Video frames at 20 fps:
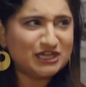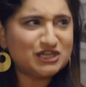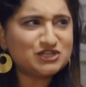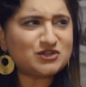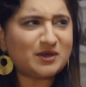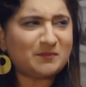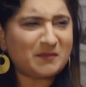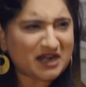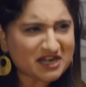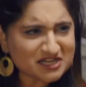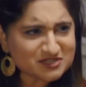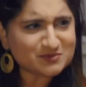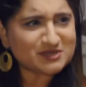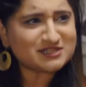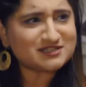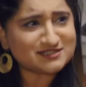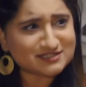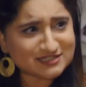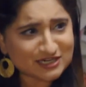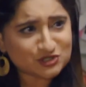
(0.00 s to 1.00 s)
So I might as
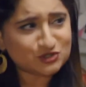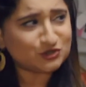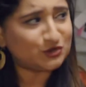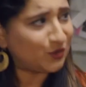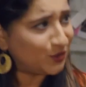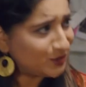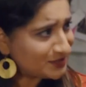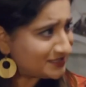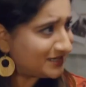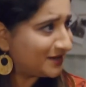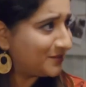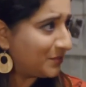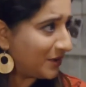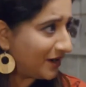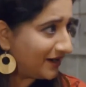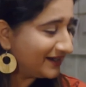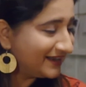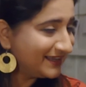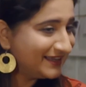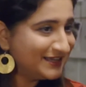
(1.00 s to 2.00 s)
well just stick to the hosting
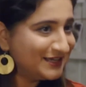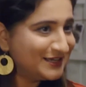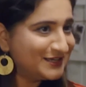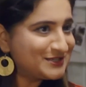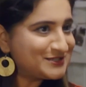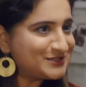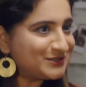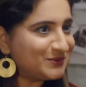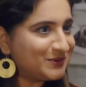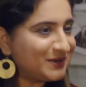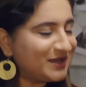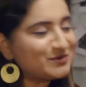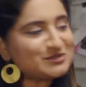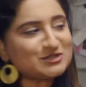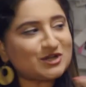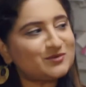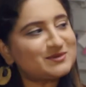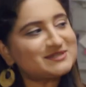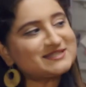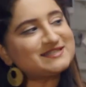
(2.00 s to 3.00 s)
part. So it
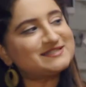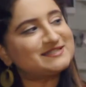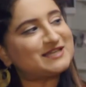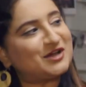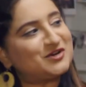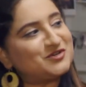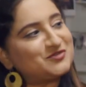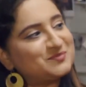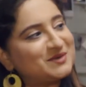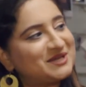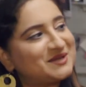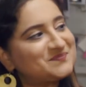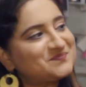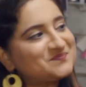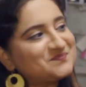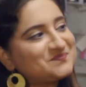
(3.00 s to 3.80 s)
was always inside of me.